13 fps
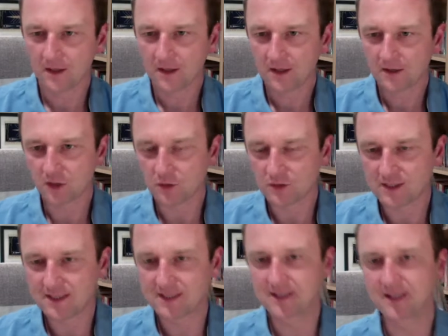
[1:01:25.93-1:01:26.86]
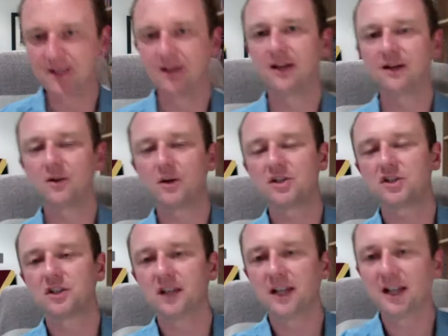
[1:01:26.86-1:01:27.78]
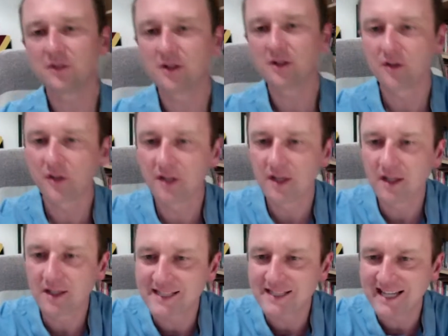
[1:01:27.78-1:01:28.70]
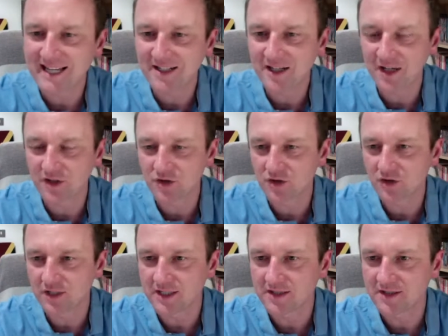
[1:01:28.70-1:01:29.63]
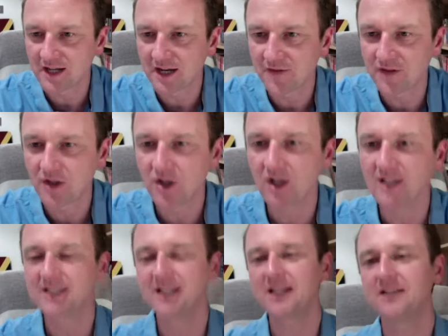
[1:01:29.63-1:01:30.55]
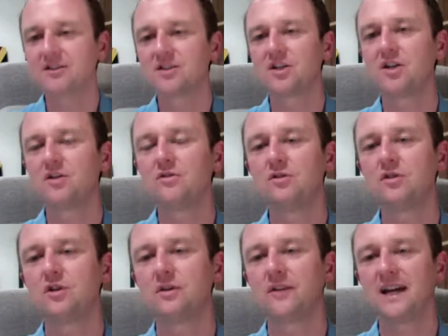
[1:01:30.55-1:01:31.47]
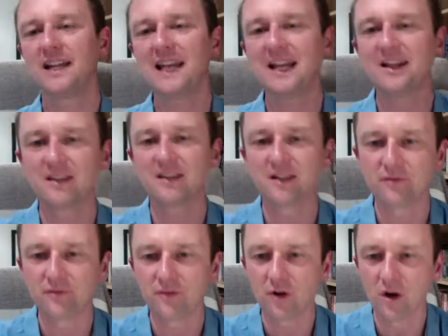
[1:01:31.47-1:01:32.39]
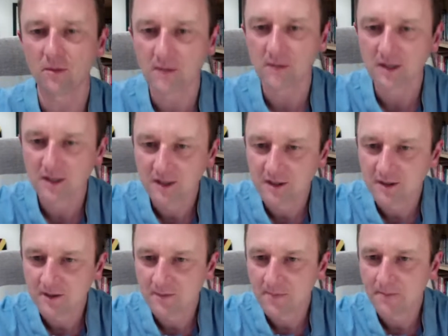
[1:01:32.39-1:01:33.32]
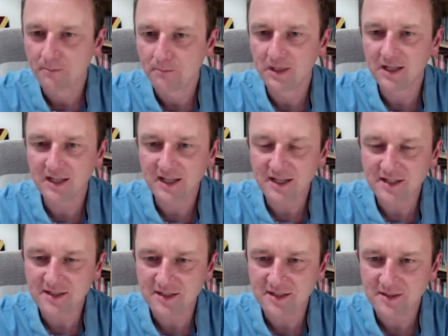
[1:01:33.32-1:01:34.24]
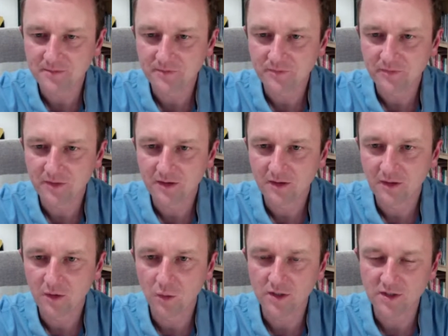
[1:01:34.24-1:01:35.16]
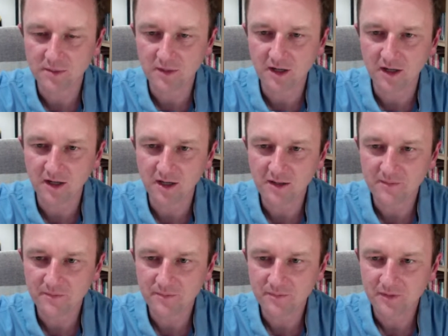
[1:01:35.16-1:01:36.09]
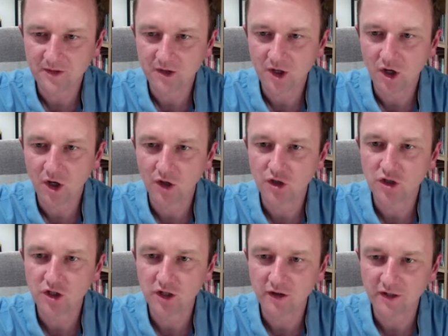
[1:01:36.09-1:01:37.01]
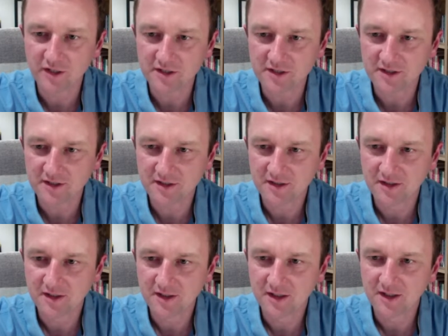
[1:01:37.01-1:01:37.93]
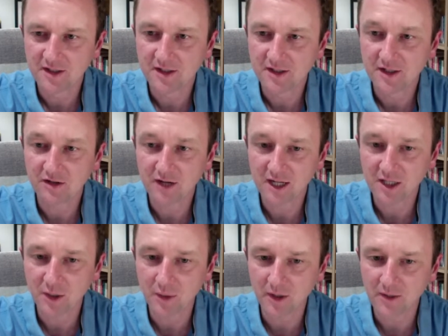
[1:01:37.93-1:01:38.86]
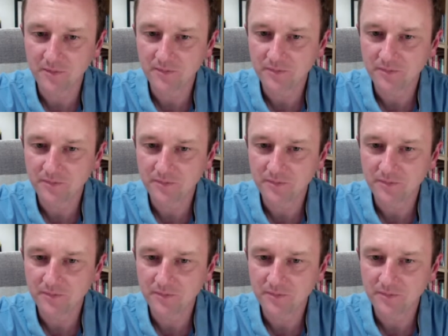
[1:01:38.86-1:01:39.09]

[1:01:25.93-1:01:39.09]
So, and question 11, the 10 countries out of the 19. So you could have had anything from Belize, Guatemala, Honduras, Nicaragua,